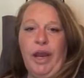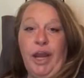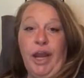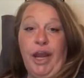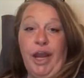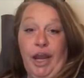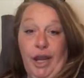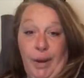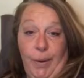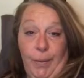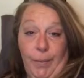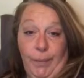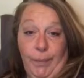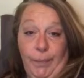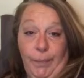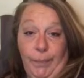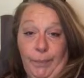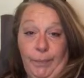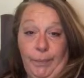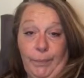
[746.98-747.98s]
No.
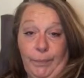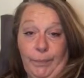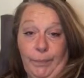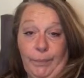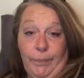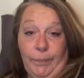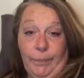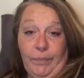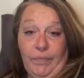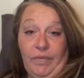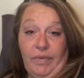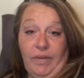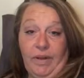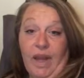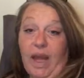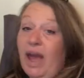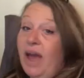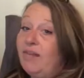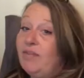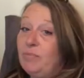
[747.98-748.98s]

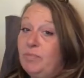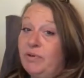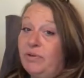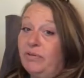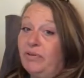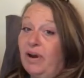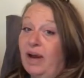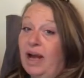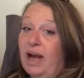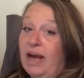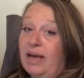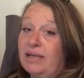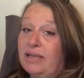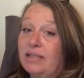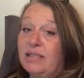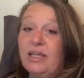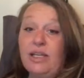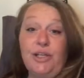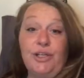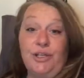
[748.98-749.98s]
I have to be real
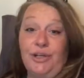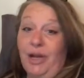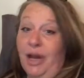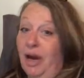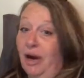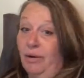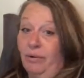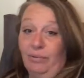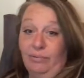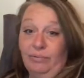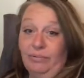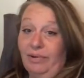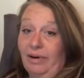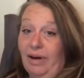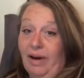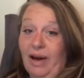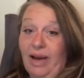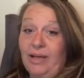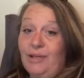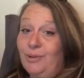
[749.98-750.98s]
honest. No,
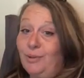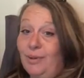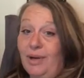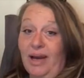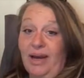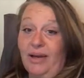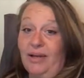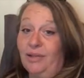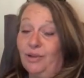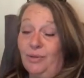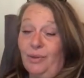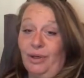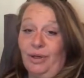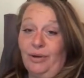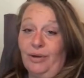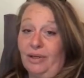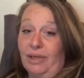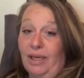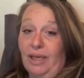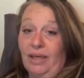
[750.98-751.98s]
I do not enjoy
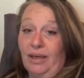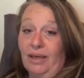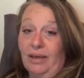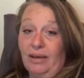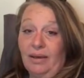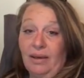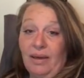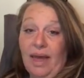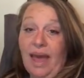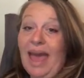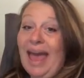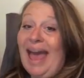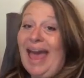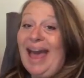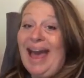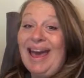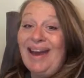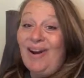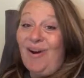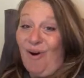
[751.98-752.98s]
cooking
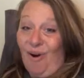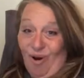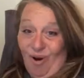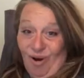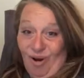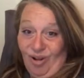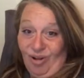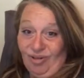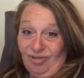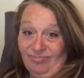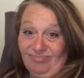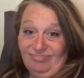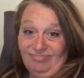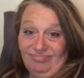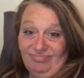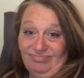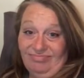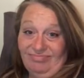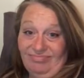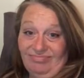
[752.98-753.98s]
at all.
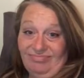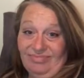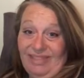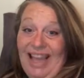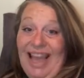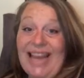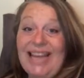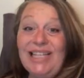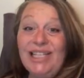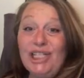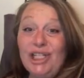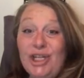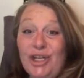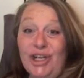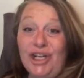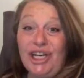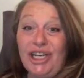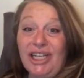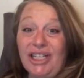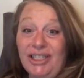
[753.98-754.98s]
Hate to
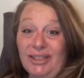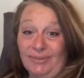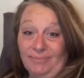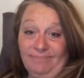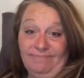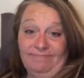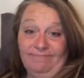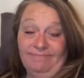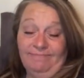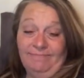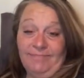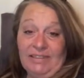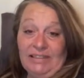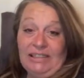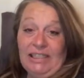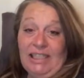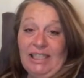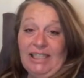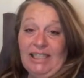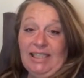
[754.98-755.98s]
cook.
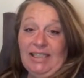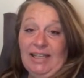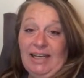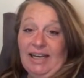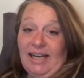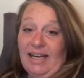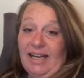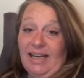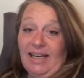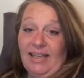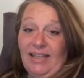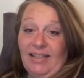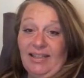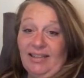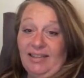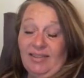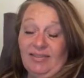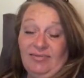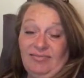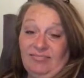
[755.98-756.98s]
I
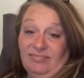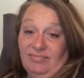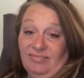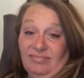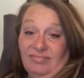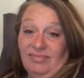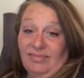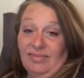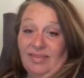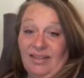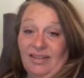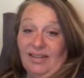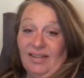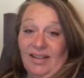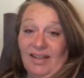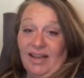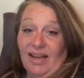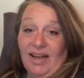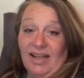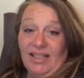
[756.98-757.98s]

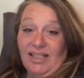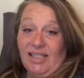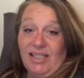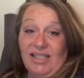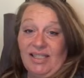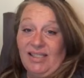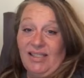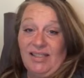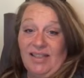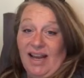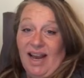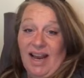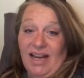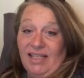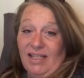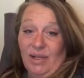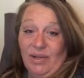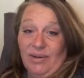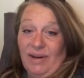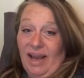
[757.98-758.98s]
I
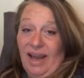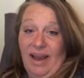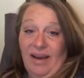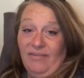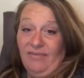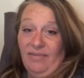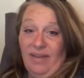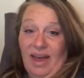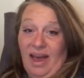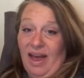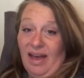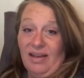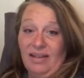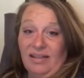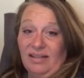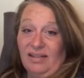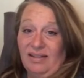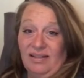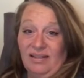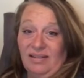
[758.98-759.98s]
don't have
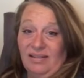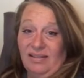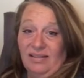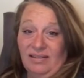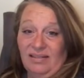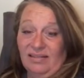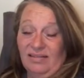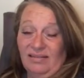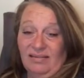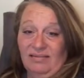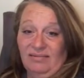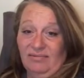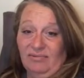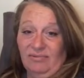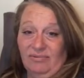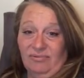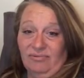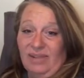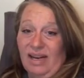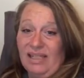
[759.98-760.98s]
that
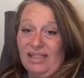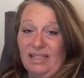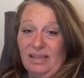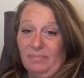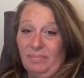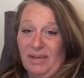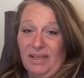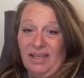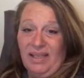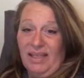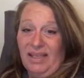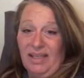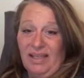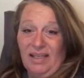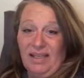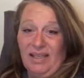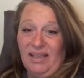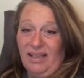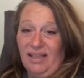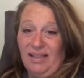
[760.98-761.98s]

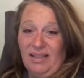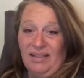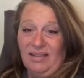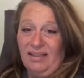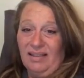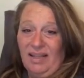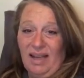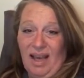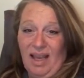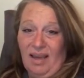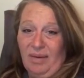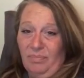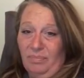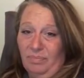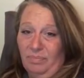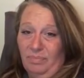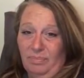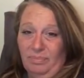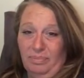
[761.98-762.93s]
recipe type